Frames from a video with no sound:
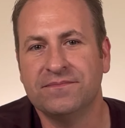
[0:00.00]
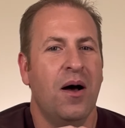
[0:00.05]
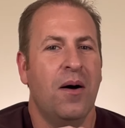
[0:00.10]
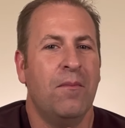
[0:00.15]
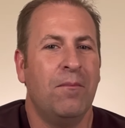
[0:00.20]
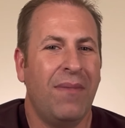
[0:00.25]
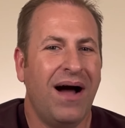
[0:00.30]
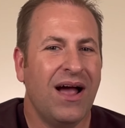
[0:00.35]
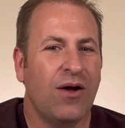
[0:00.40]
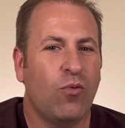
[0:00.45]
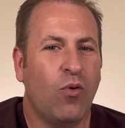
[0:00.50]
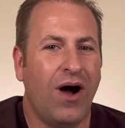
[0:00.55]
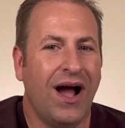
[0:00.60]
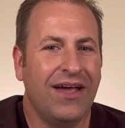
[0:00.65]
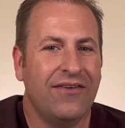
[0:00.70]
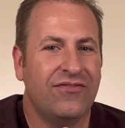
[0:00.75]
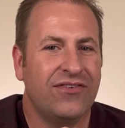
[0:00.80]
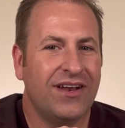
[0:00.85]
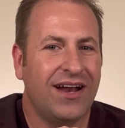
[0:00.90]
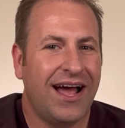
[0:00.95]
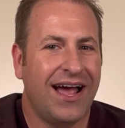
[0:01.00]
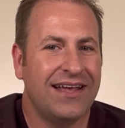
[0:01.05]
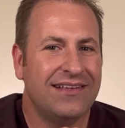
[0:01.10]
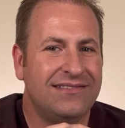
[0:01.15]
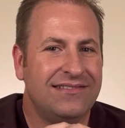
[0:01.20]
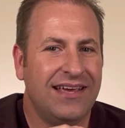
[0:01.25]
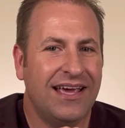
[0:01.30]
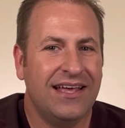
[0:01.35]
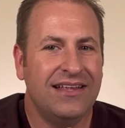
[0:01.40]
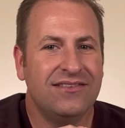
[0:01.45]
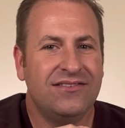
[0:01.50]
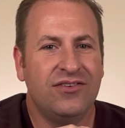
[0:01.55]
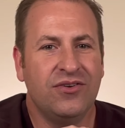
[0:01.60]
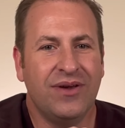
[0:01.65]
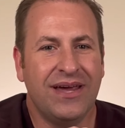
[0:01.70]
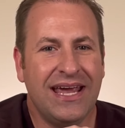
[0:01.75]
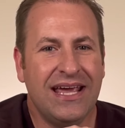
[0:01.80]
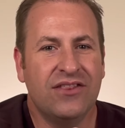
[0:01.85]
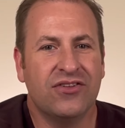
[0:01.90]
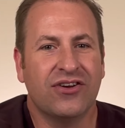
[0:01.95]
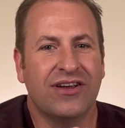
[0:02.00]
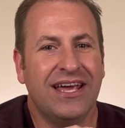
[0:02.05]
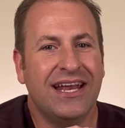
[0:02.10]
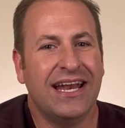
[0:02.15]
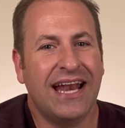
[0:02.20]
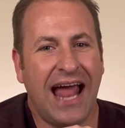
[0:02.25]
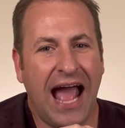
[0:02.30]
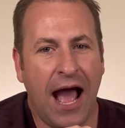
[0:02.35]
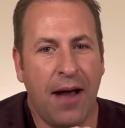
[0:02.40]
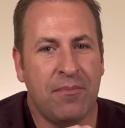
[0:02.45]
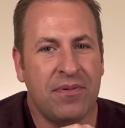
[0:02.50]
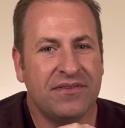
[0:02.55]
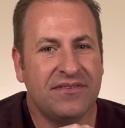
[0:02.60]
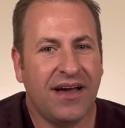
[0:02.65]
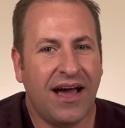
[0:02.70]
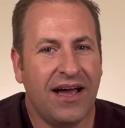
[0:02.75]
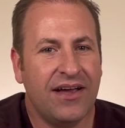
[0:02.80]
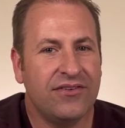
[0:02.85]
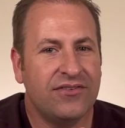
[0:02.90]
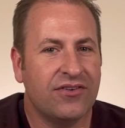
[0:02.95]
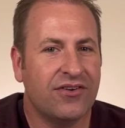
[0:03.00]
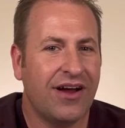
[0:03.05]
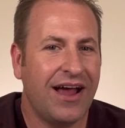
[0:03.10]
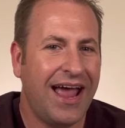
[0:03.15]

My wife and I tend to either get an appetizer